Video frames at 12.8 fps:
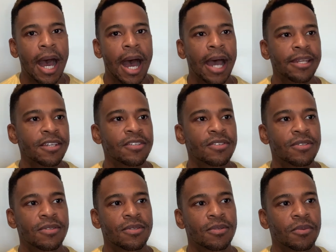I
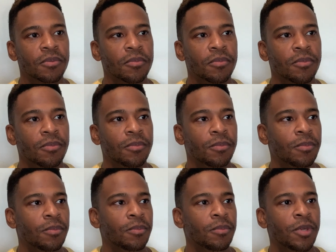just
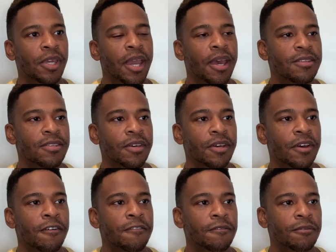began
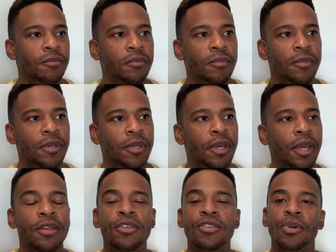to
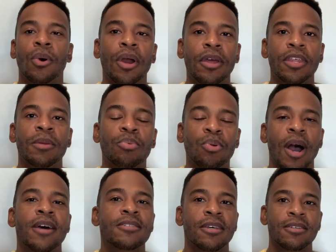enjoy the
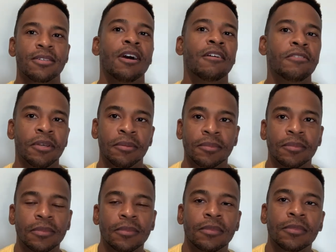process of it,
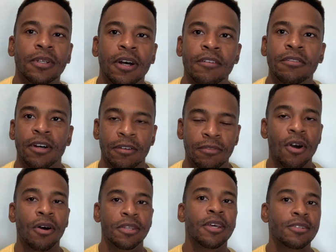of, of
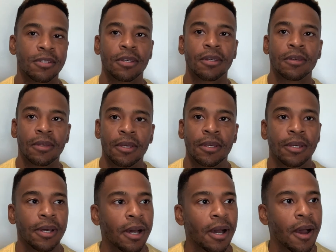auditioning.
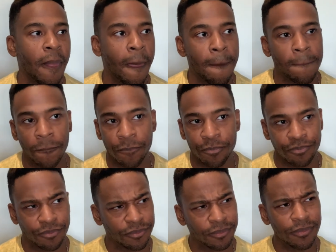Um,
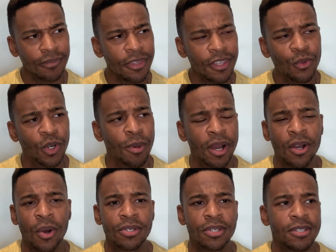one of my
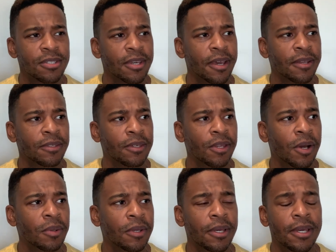coaches said, you
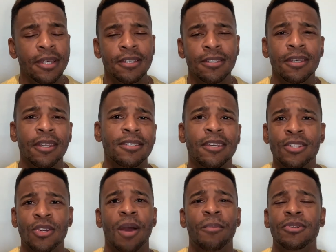know, see this as
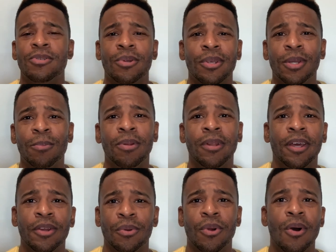your opportunity to
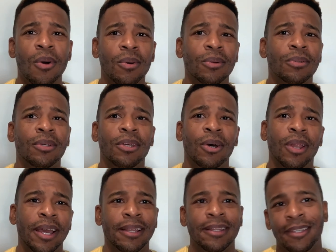play the role. You know,
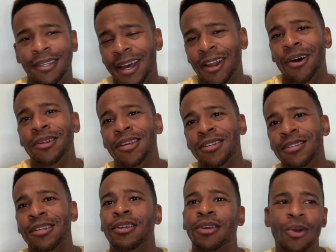like you're not
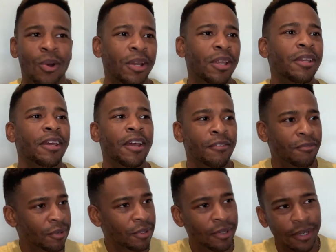auditioning, you're going in there
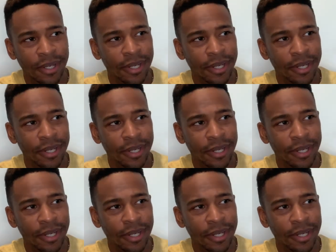for